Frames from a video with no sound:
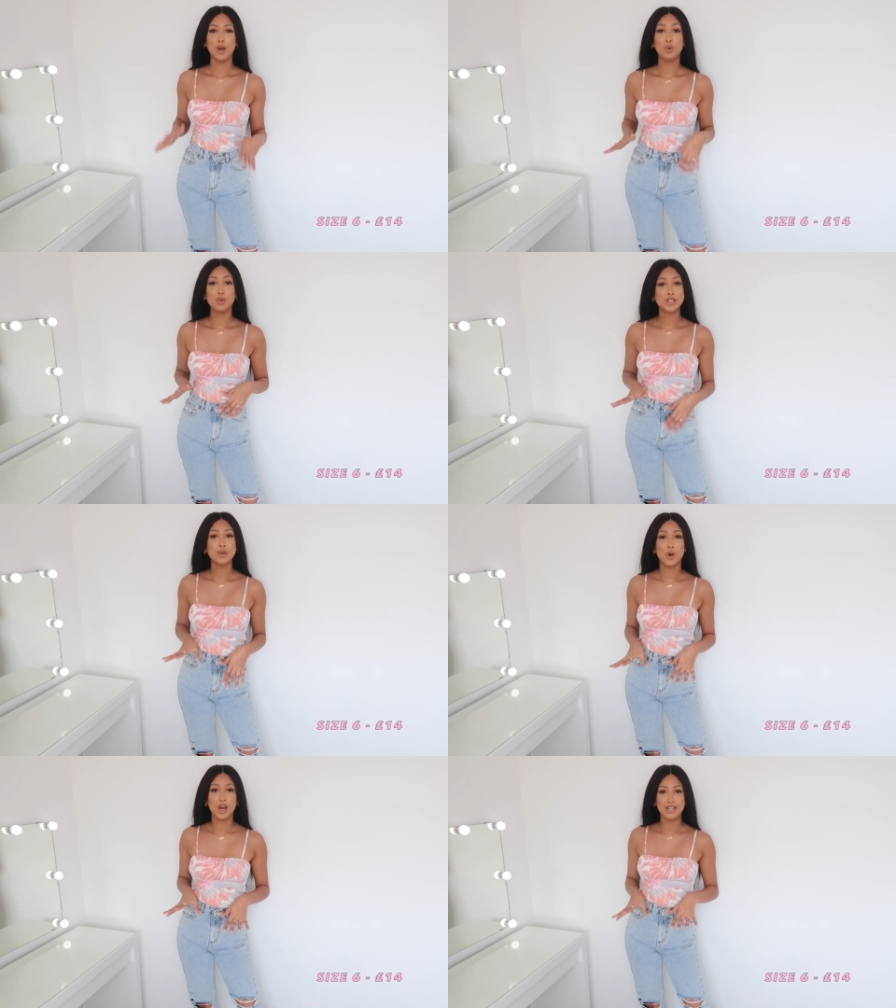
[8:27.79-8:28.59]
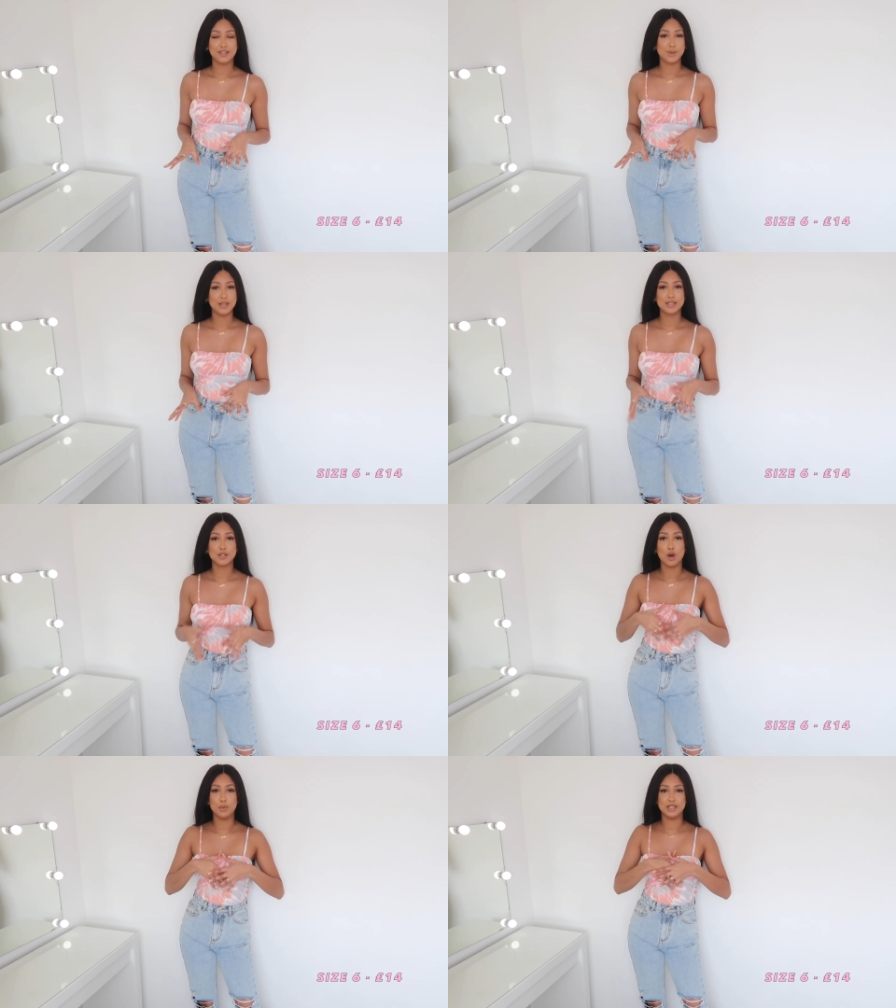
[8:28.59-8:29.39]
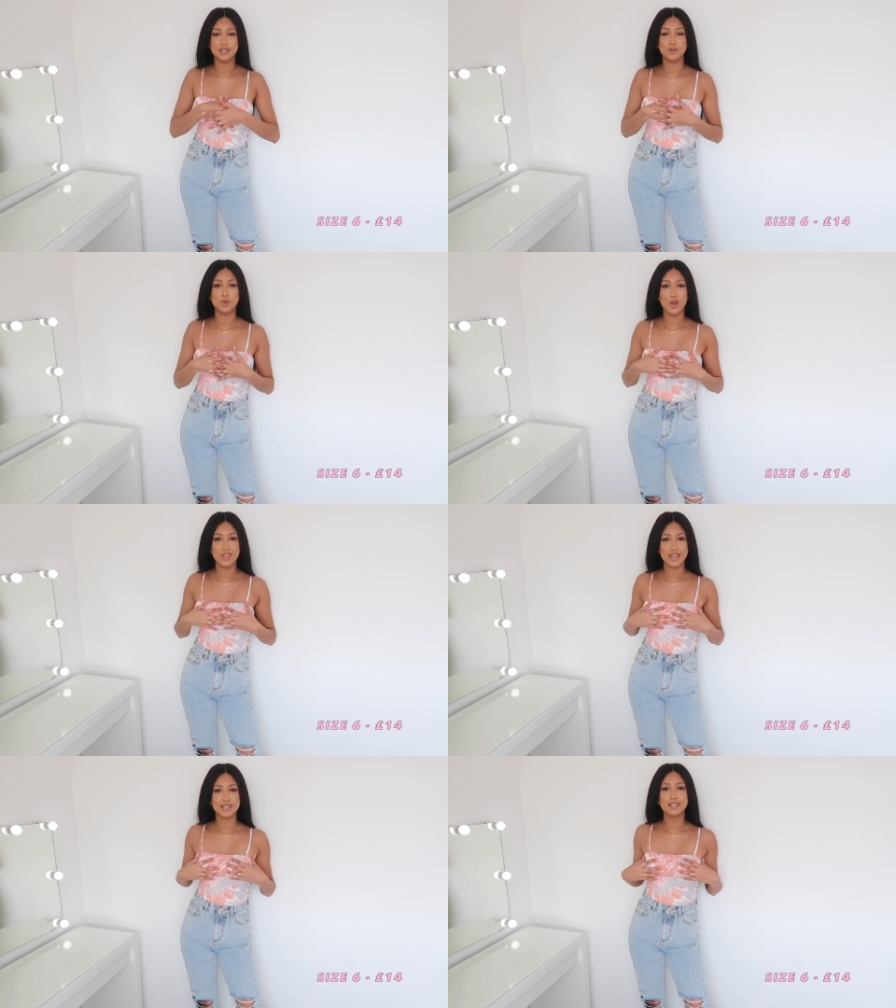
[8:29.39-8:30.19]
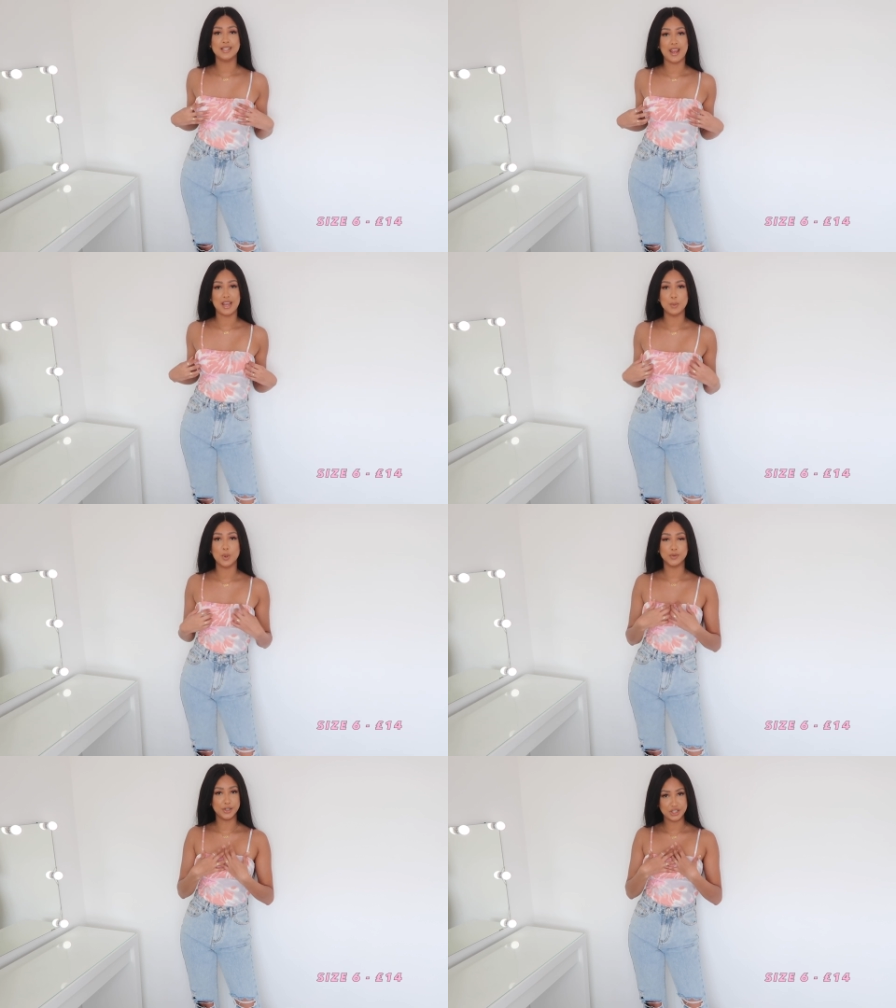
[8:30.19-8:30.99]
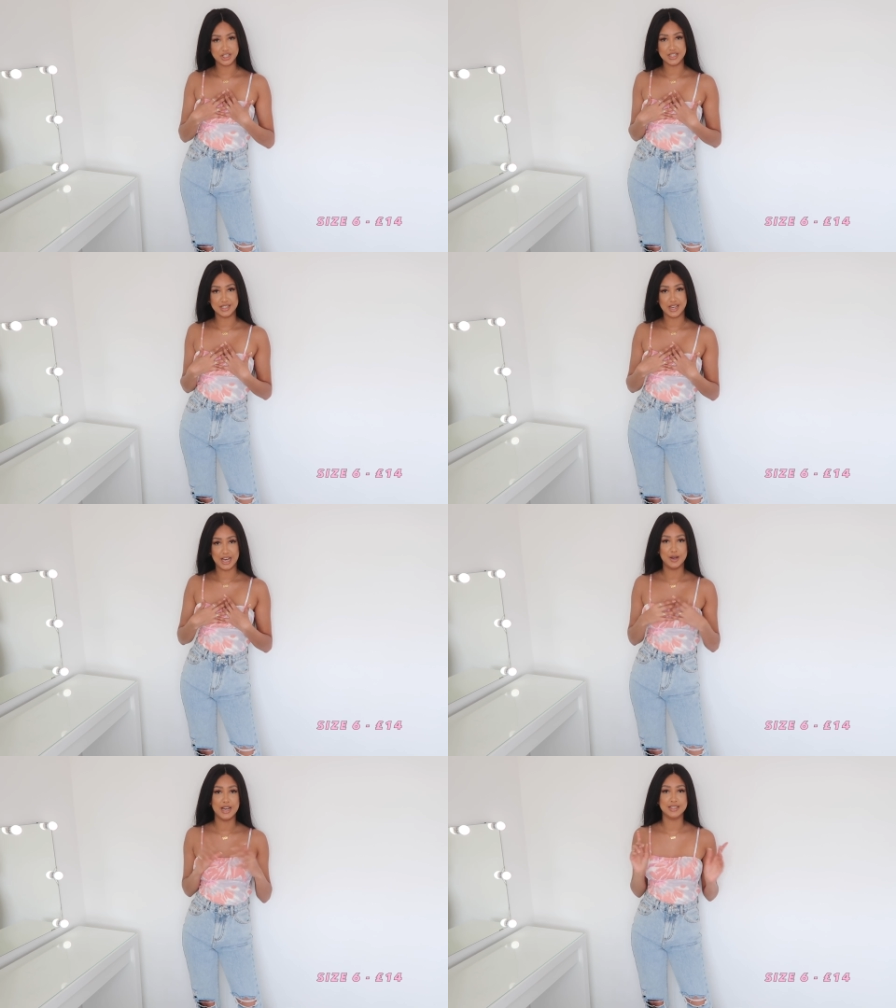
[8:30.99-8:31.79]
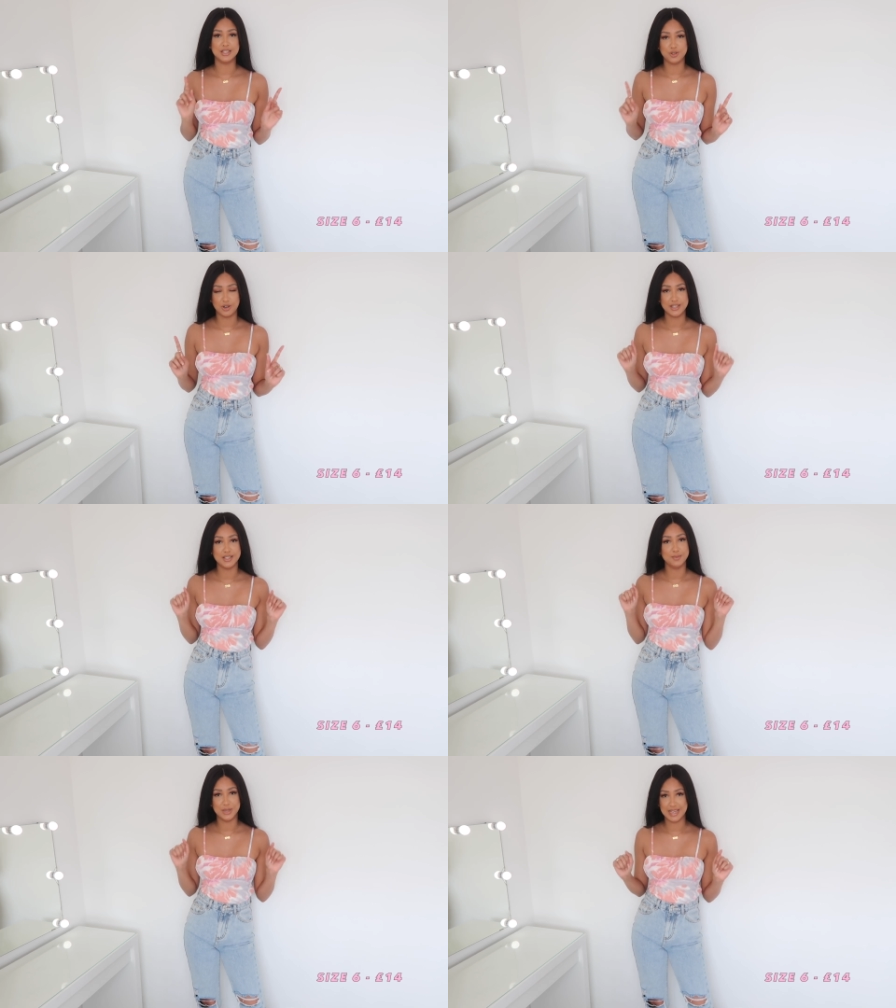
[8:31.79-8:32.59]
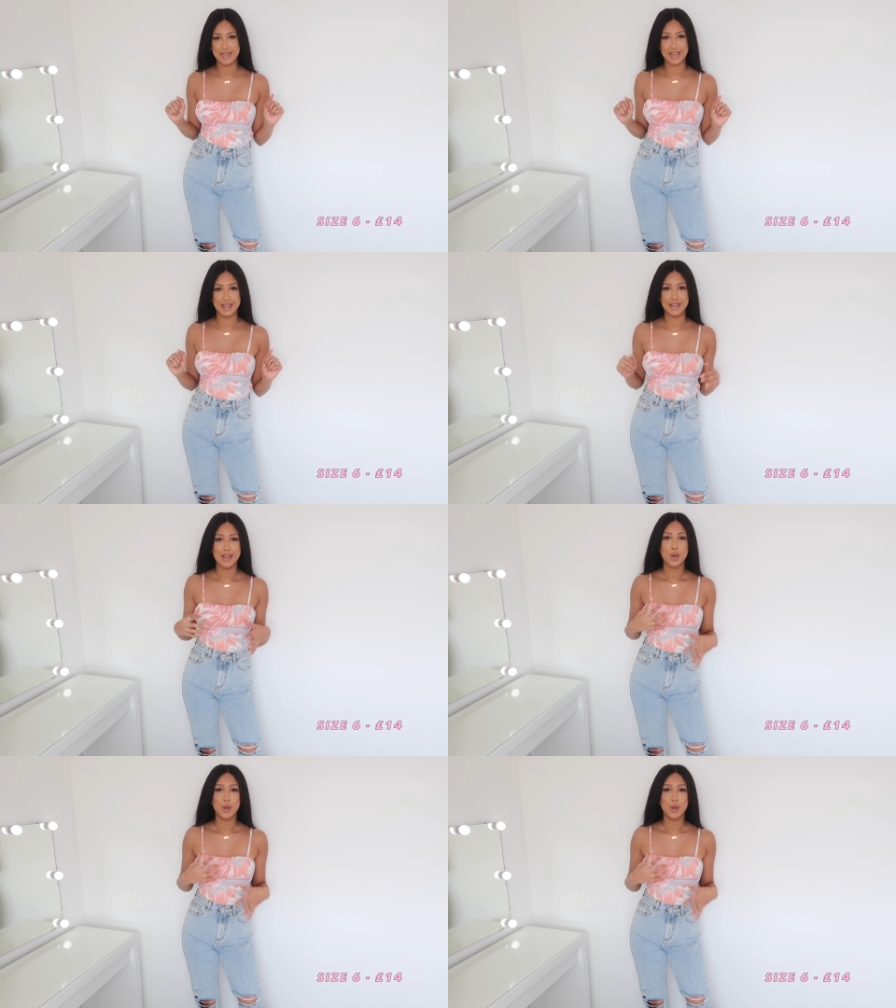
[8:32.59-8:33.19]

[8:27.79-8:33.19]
But also what I love about this top is it's got that same ruching detail as the dress at the beginning,